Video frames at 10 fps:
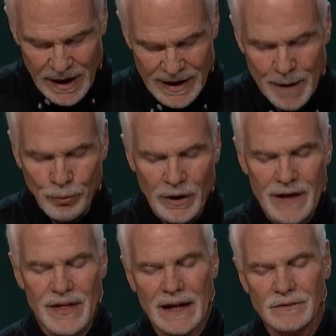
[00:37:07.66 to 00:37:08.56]
And I
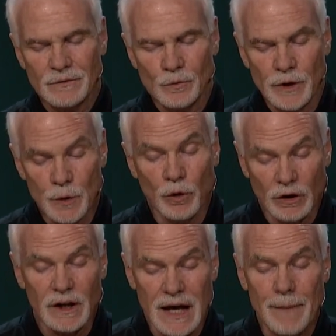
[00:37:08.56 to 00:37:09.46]
pray that we
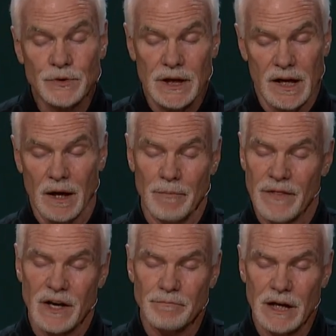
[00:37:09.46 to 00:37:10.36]
will look up to him,
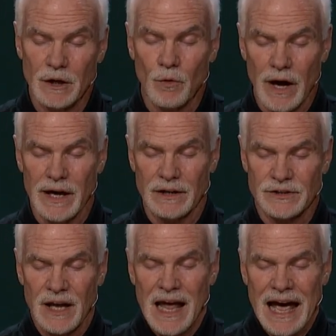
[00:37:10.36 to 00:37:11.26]
and then in many
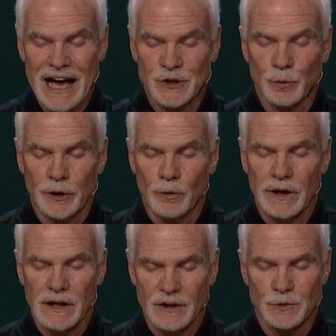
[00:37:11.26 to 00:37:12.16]
ways, as we
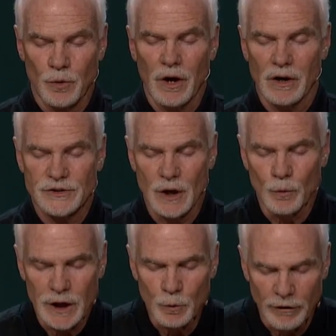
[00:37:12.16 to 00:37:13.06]
read his words, that
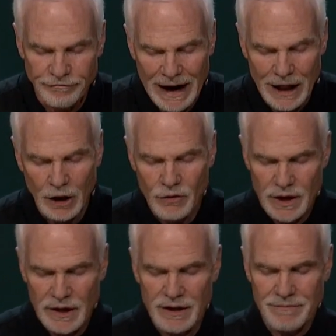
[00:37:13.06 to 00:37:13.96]
we will follow
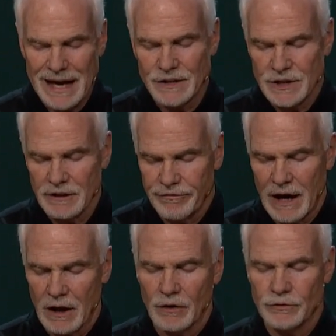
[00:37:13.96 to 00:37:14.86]
him as he
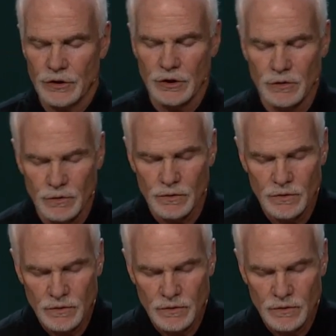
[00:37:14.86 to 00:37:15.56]
followed you.